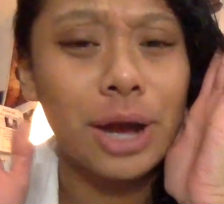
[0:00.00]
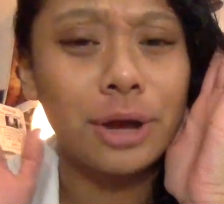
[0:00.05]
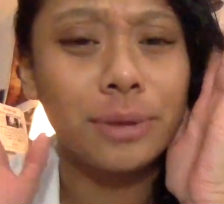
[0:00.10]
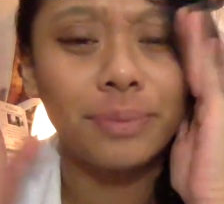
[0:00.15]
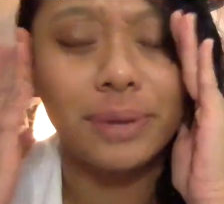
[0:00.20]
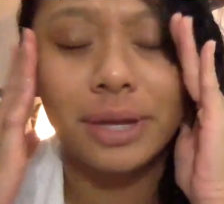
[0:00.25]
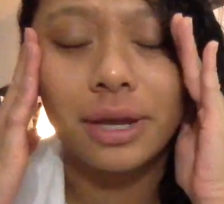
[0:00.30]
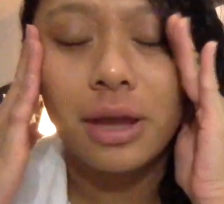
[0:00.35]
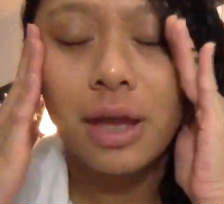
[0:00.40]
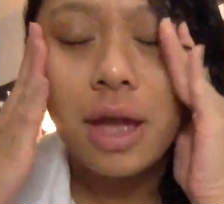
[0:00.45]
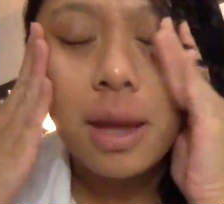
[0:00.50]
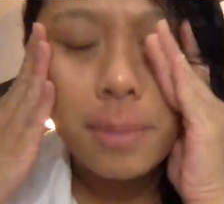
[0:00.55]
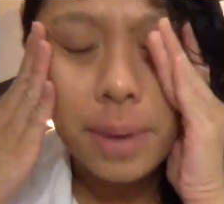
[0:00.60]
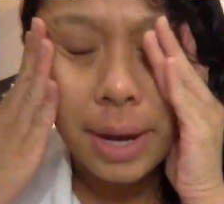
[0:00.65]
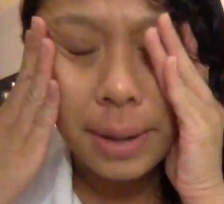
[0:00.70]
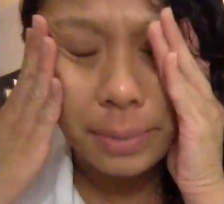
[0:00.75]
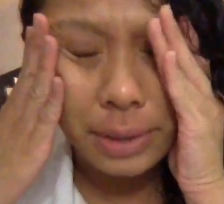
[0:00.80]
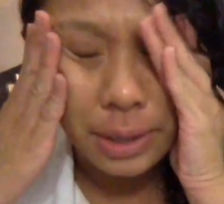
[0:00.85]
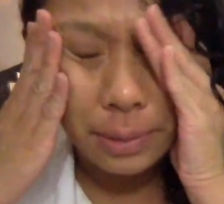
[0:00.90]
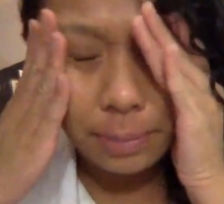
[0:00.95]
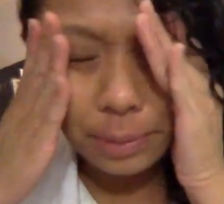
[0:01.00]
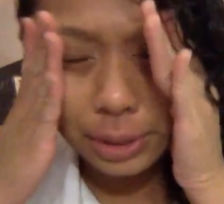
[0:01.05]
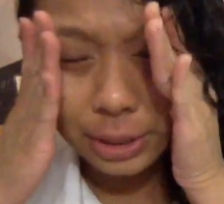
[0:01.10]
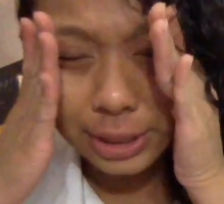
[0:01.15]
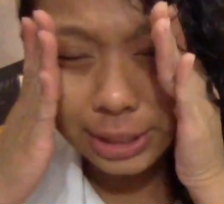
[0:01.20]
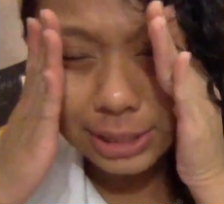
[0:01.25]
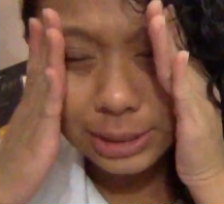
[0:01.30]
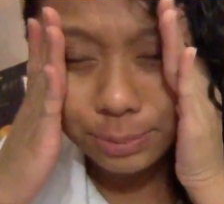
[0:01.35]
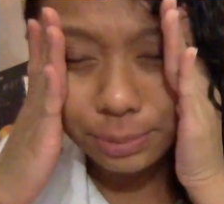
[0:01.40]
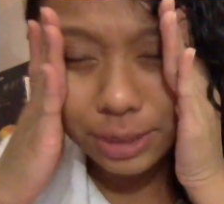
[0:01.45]
me, but I'm going to put
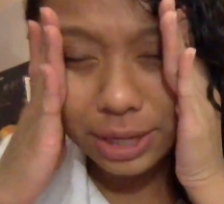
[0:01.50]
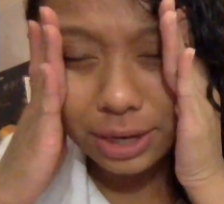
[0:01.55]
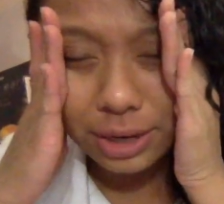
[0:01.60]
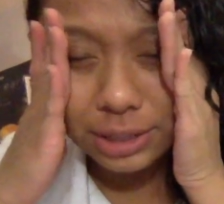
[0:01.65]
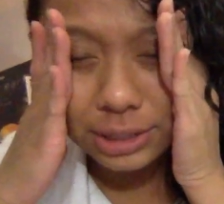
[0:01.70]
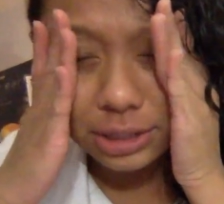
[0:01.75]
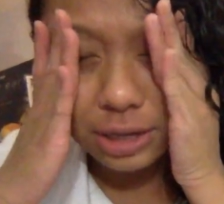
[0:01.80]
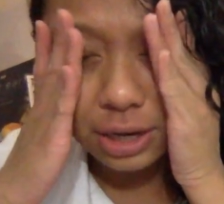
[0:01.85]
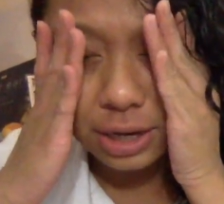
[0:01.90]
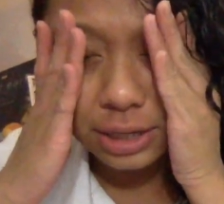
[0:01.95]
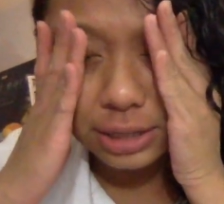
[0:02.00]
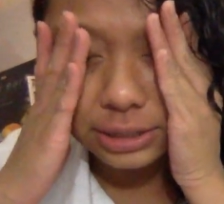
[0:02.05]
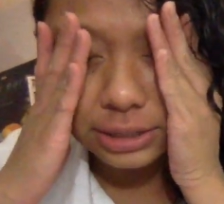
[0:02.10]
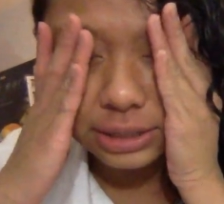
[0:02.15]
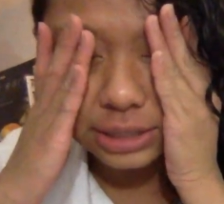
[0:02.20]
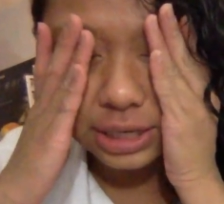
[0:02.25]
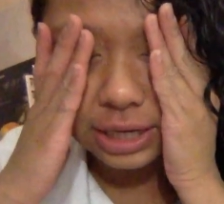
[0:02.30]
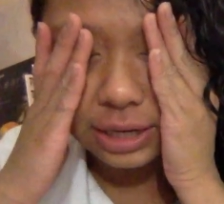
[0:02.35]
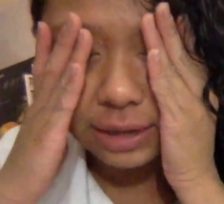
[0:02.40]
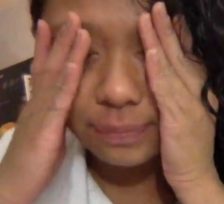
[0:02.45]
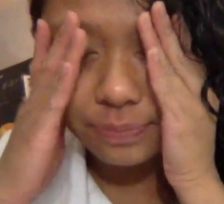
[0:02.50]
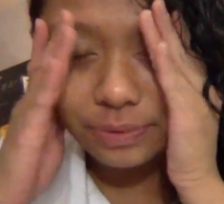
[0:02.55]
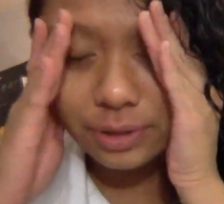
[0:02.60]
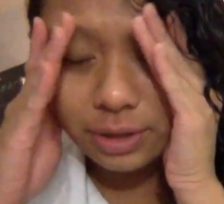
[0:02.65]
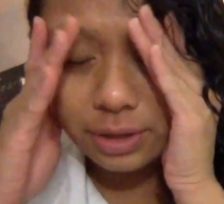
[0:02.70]
these blinders on and say